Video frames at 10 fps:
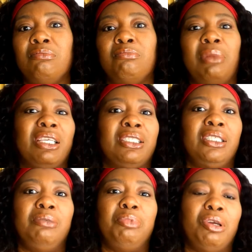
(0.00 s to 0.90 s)
my
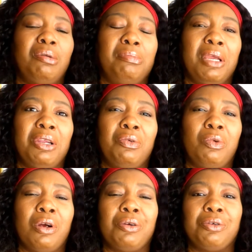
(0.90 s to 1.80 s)
seatbelt made it
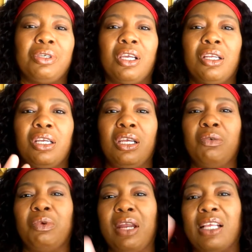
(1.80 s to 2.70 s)
work. And then
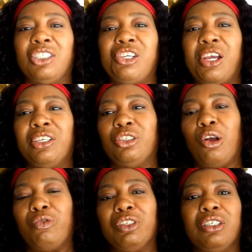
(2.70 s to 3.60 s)
when I changed
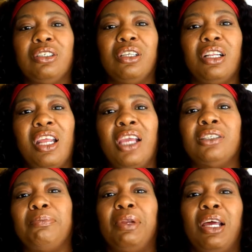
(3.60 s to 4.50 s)
over to the
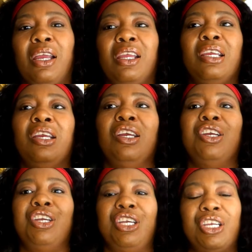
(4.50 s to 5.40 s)
next plane,
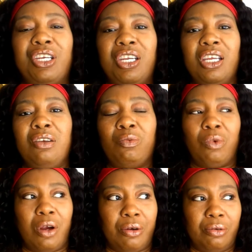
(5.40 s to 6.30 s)
it didn't
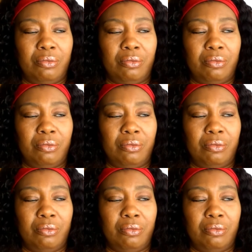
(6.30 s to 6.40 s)
work.